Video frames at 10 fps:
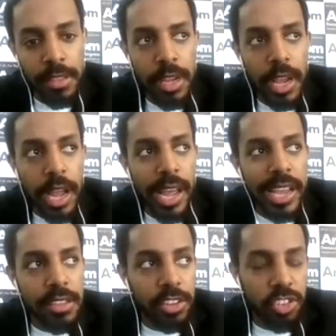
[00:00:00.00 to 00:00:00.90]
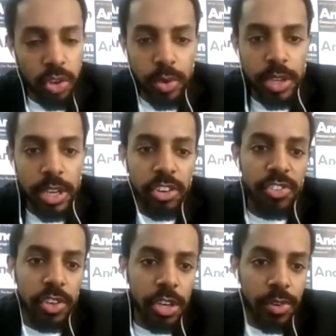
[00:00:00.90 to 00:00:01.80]
I actually think 2 years for
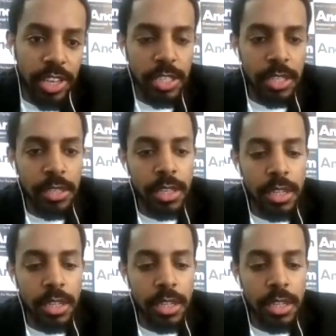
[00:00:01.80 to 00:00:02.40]
congressional